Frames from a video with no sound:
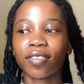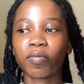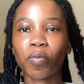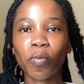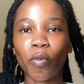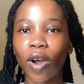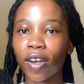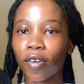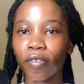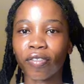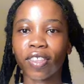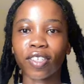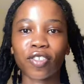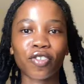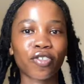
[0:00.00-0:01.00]
one of
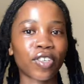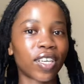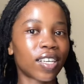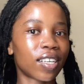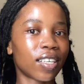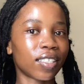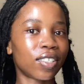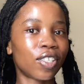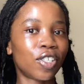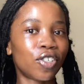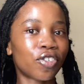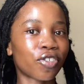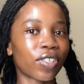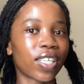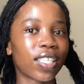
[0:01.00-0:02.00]
the
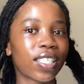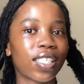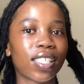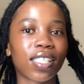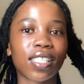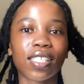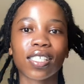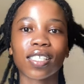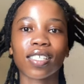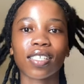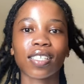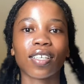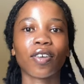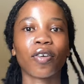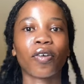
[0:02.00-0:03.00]
strict
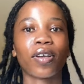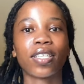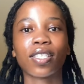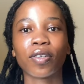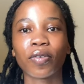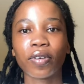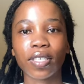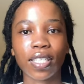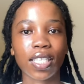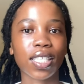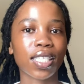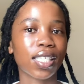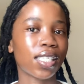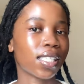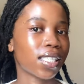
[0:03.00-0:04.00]

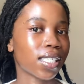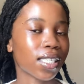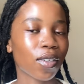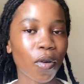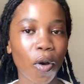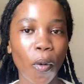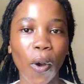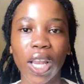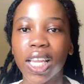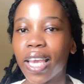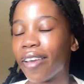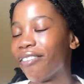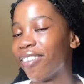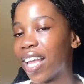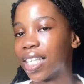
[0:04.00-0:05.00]
consequences or
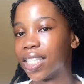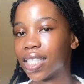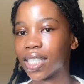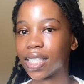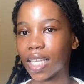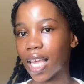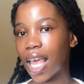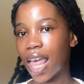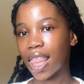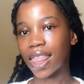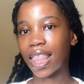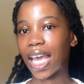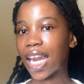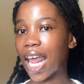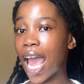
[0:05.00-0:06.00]
whatever's
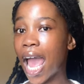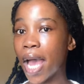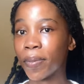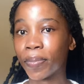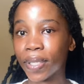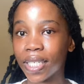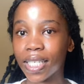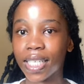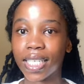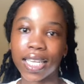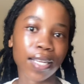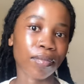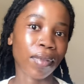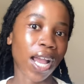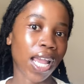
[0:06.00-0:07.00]
that happened
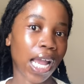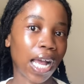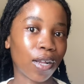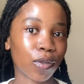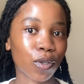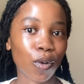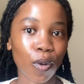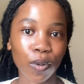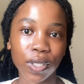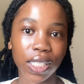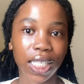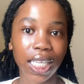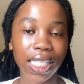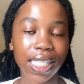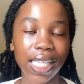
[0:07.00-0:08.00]
in my household.
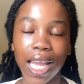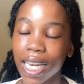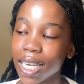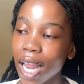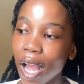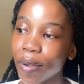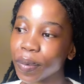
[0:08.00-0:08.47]
Kesana.